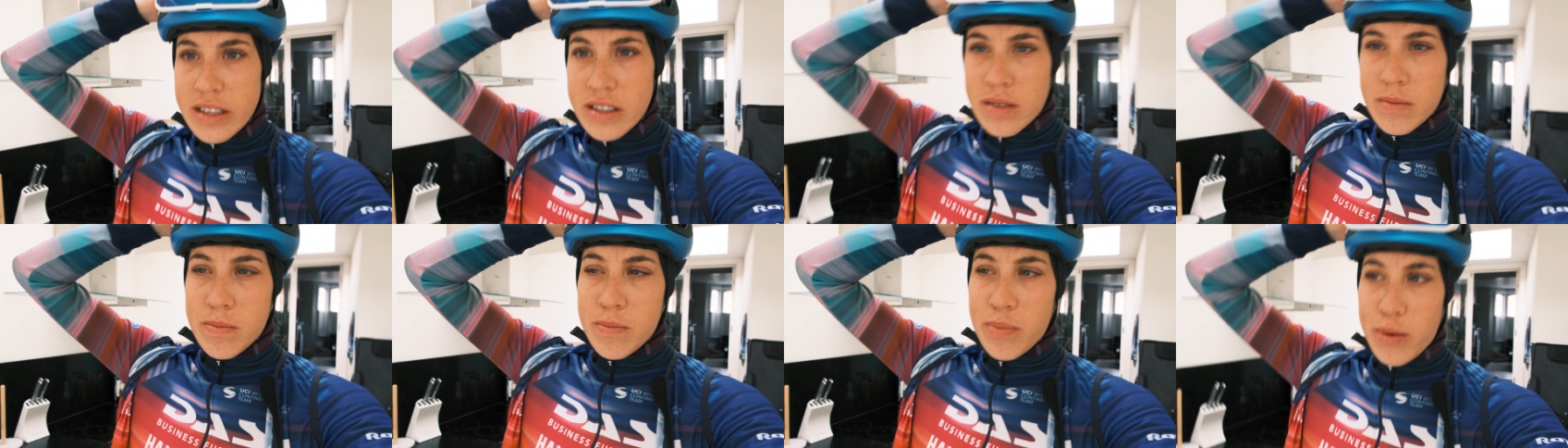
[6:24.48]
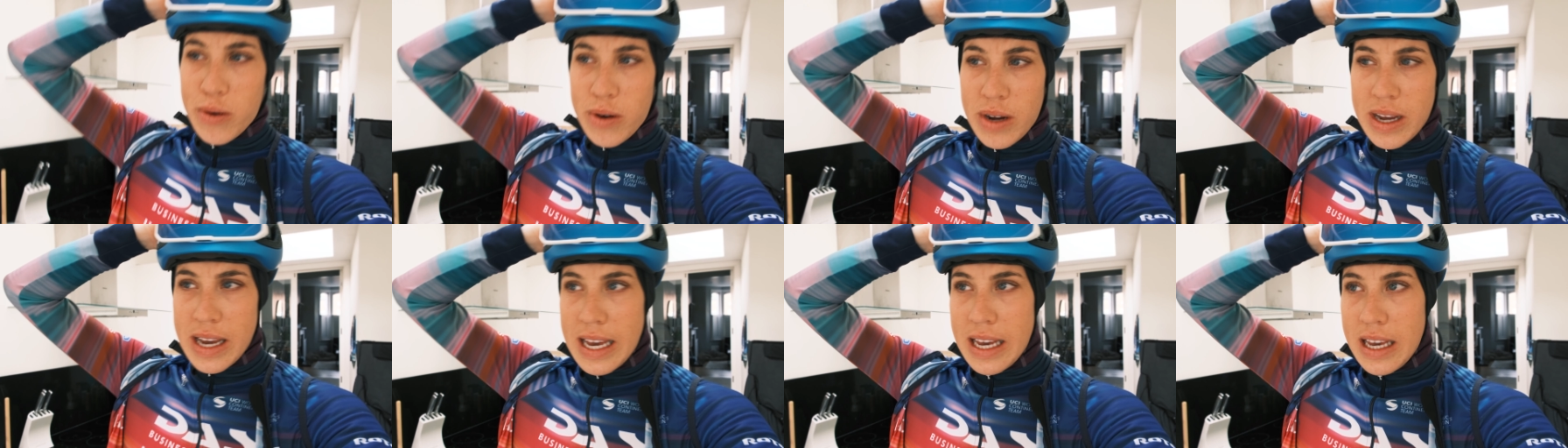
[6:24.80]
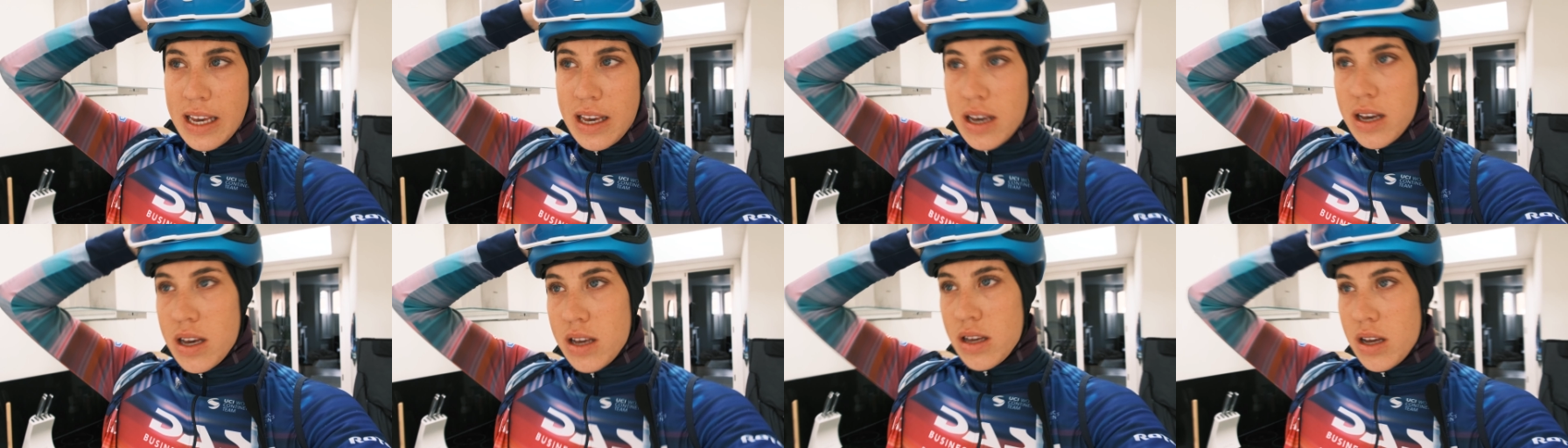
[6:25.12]
some
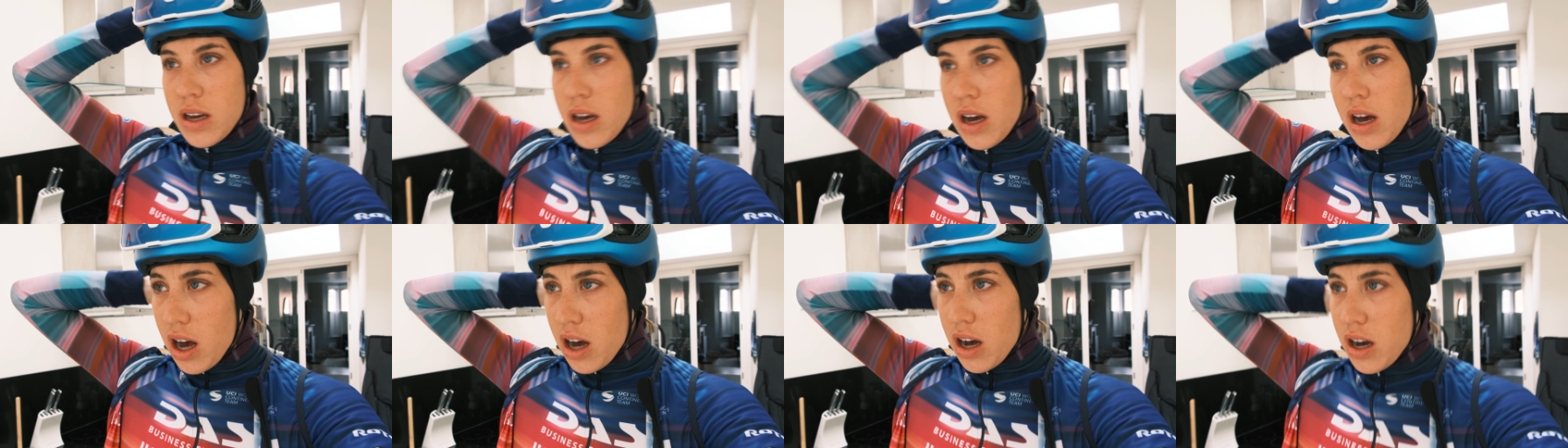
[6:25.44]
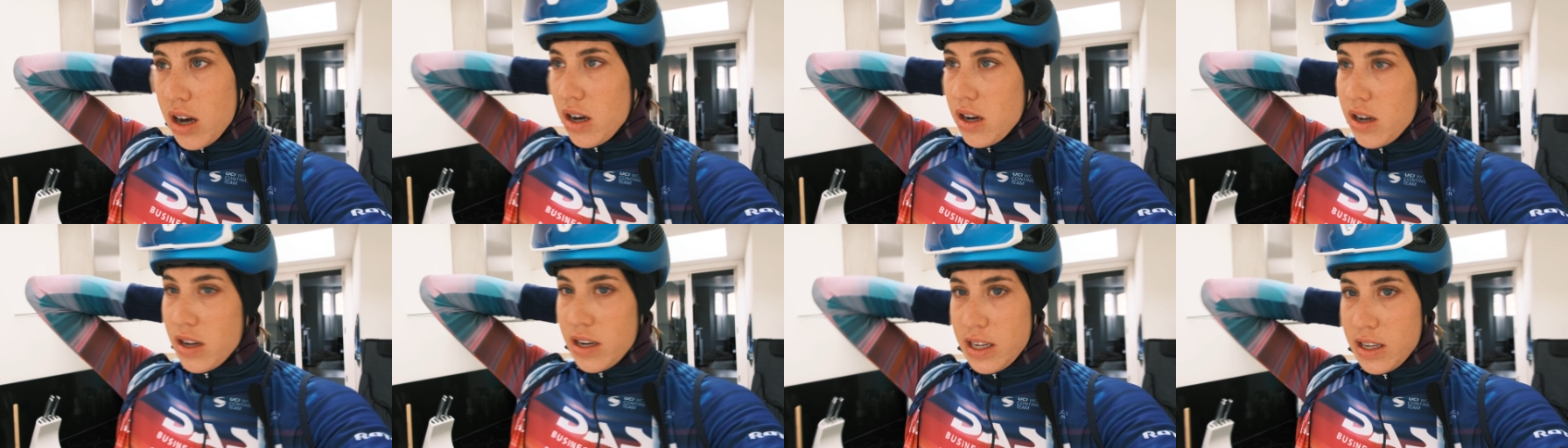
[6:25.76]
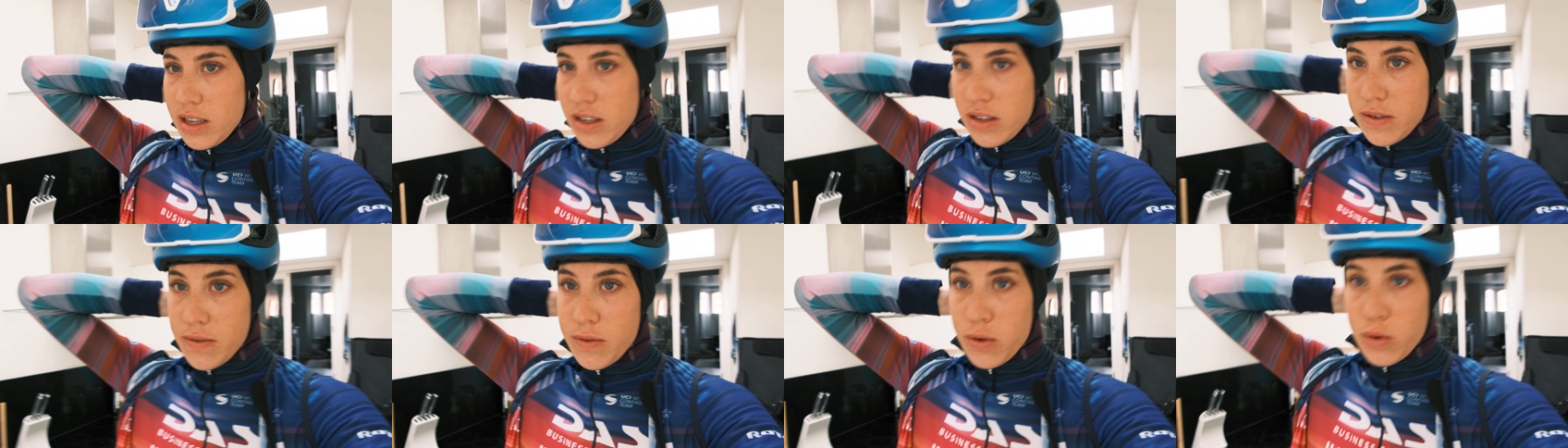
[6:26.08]
pretty hard
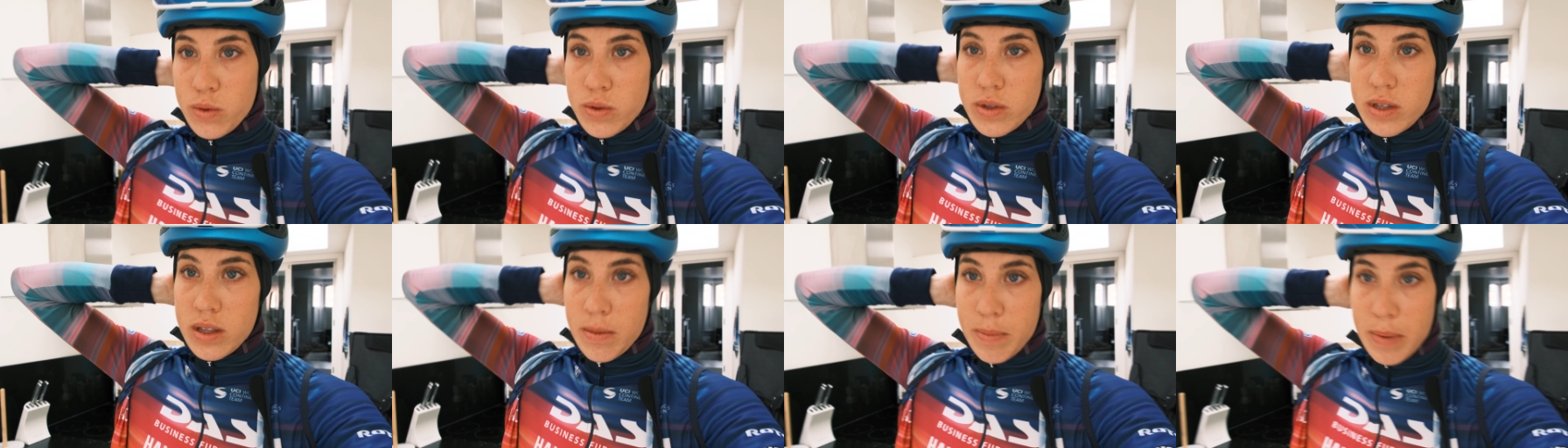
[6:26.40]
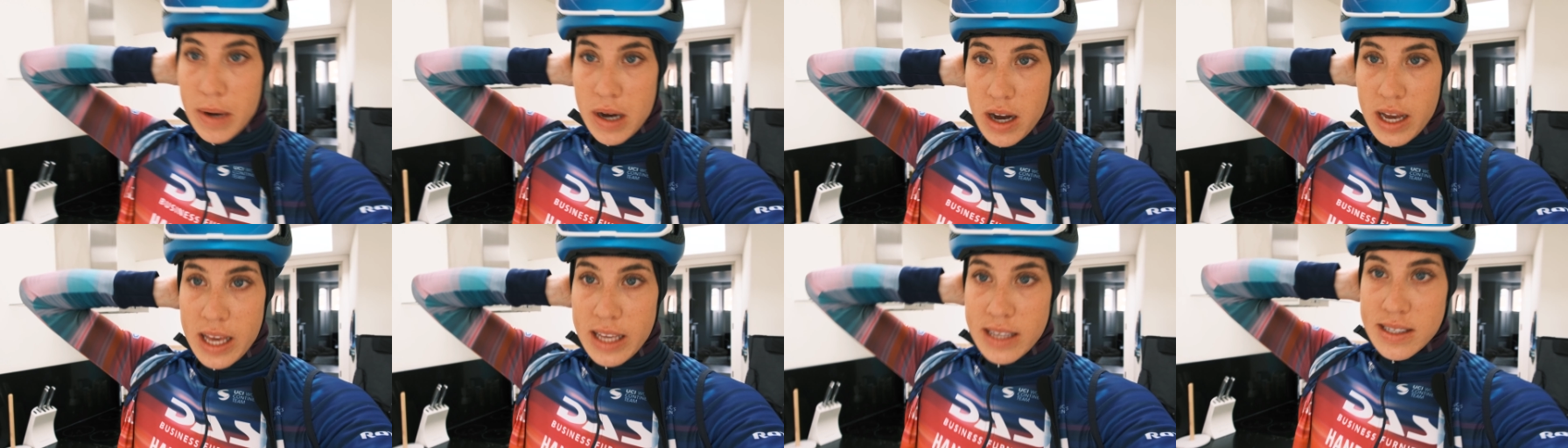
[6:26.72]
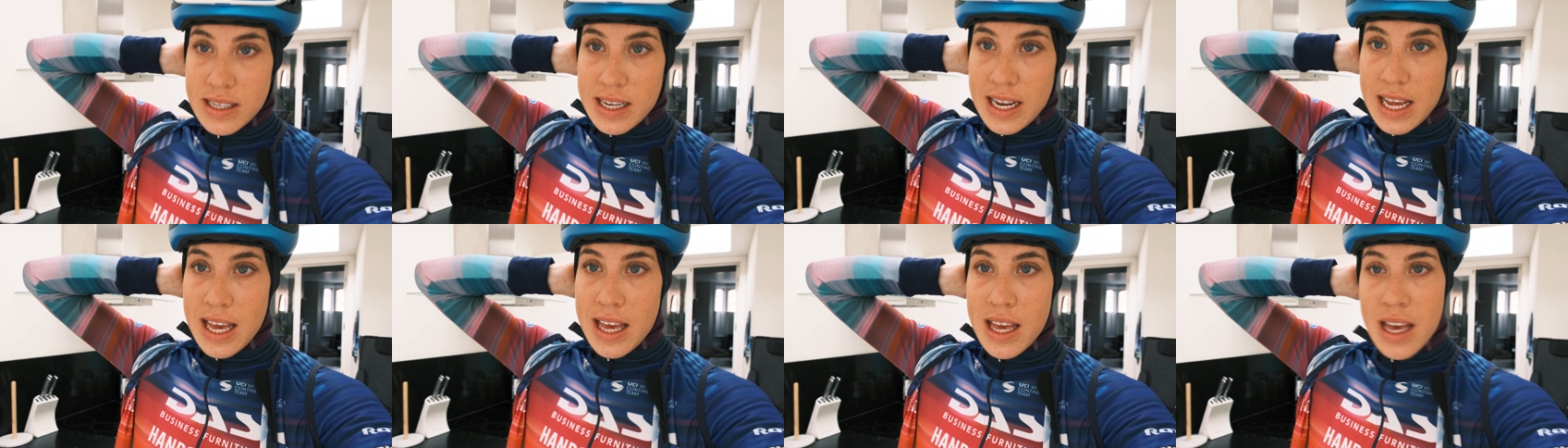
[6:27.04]
intervals in the park
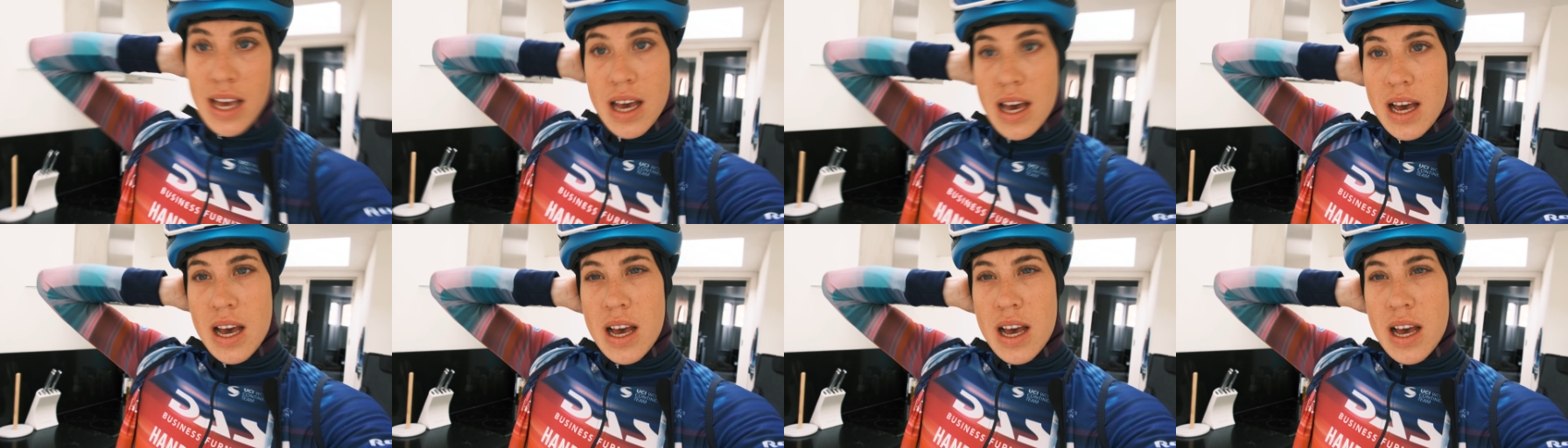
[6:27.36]
yesterday.